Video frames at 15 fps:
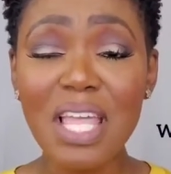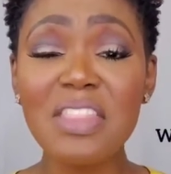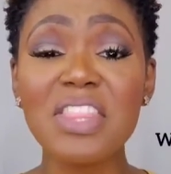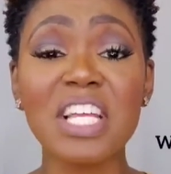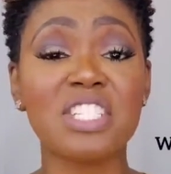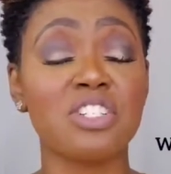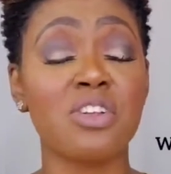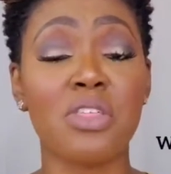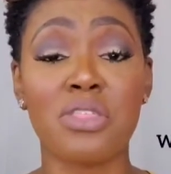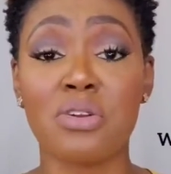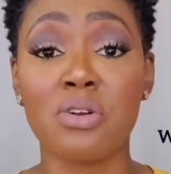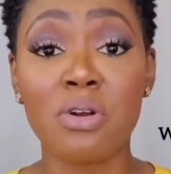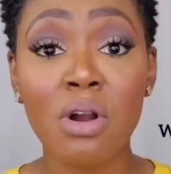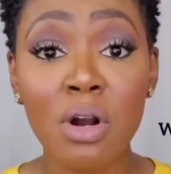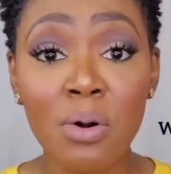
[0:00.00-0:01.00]
that you're
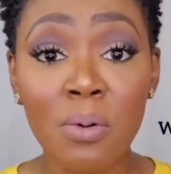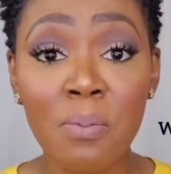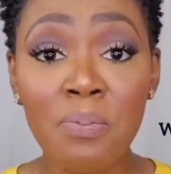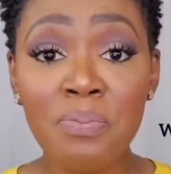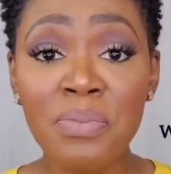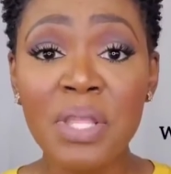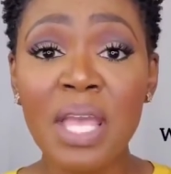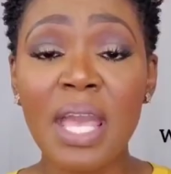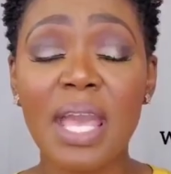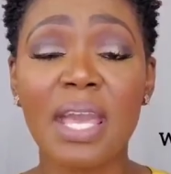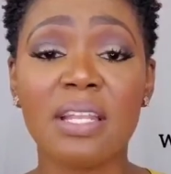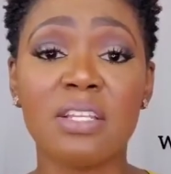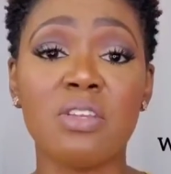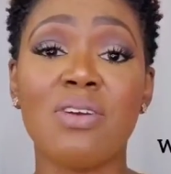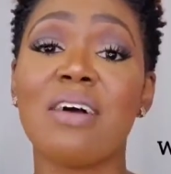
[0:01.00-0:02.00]
thorough,
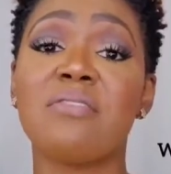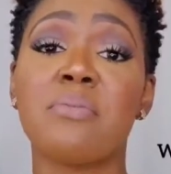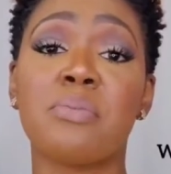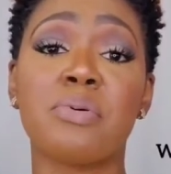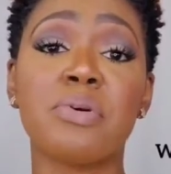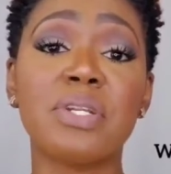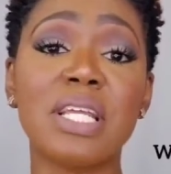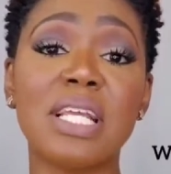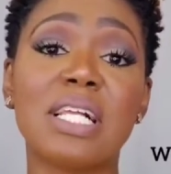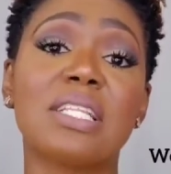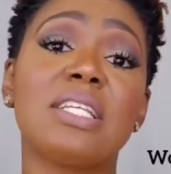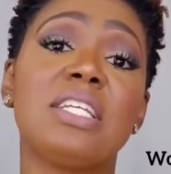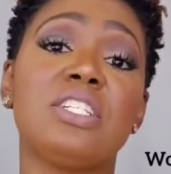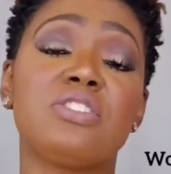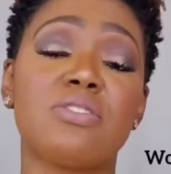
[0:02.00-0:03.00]
and you have a pretty
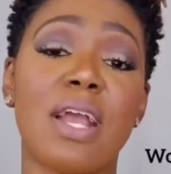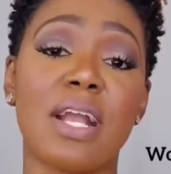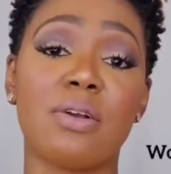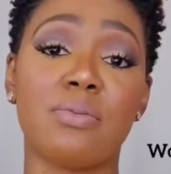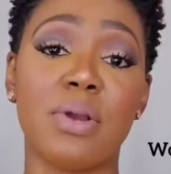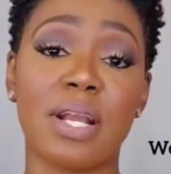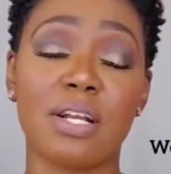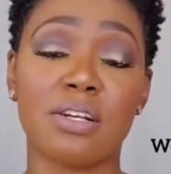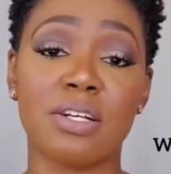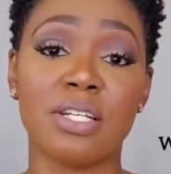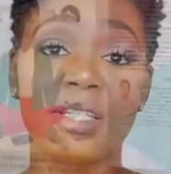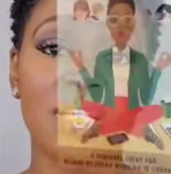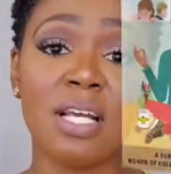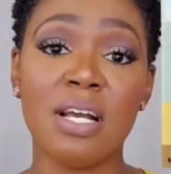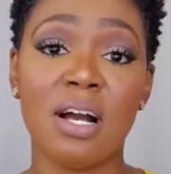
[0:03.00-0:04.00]
clean track record.